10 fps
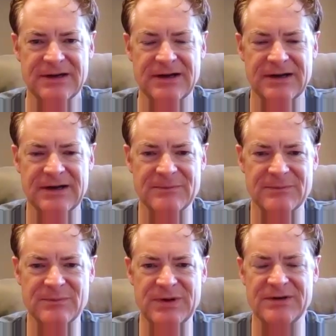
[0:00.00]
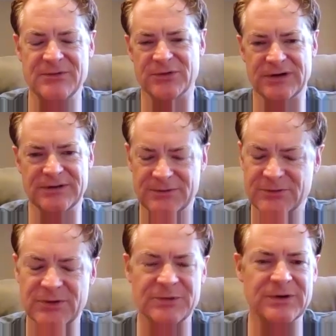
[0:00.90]
um, being front
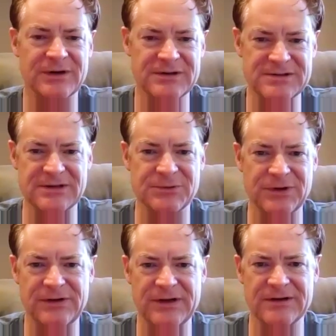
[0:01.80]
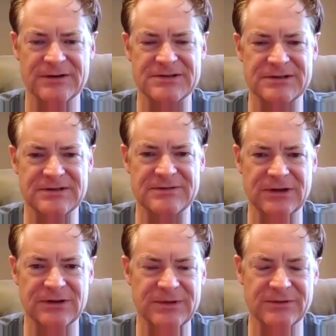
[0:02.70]
front runners and really leaders in the
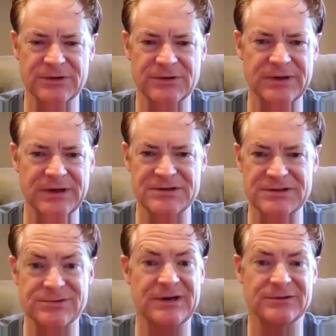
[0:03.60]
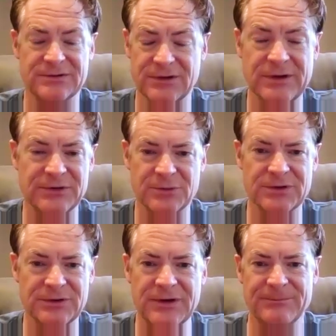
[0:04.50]
development of renewable energies around around the
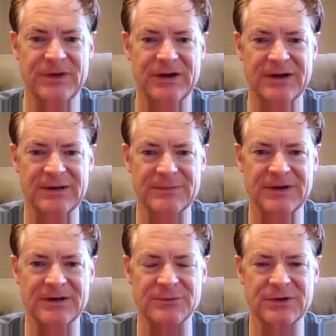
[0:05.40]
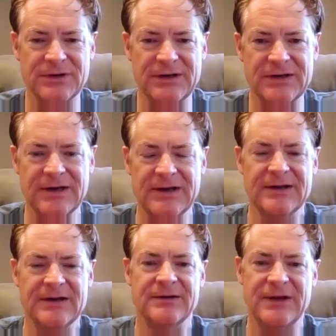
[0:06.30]
world, um, and really
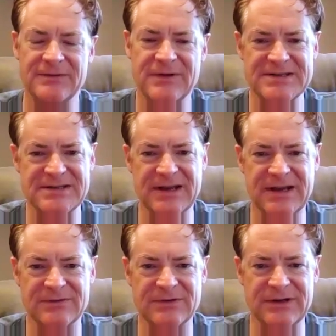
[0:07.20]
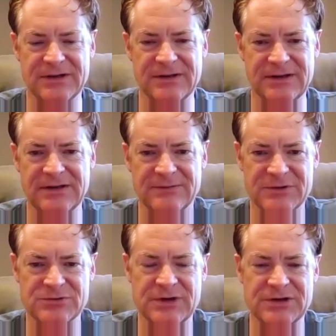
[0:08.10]
investing heavily in, in
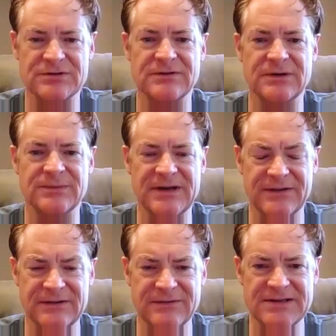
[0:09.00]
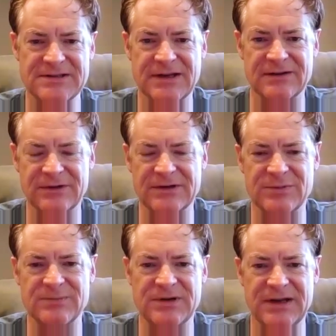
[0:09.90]
infrastructure development, investing heavily in
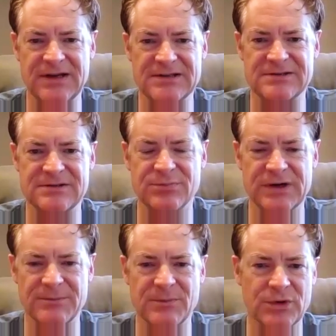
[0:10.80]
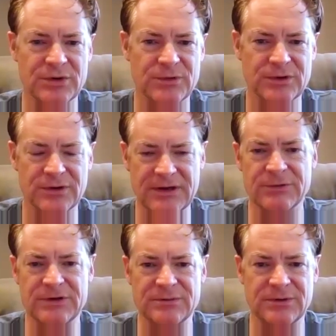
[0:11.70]
PPAs to bring more and more
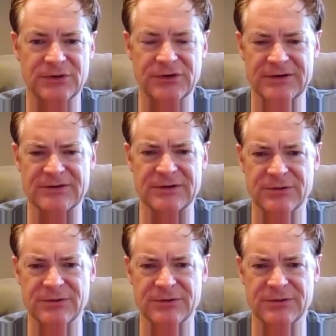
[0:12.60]
renewables onto the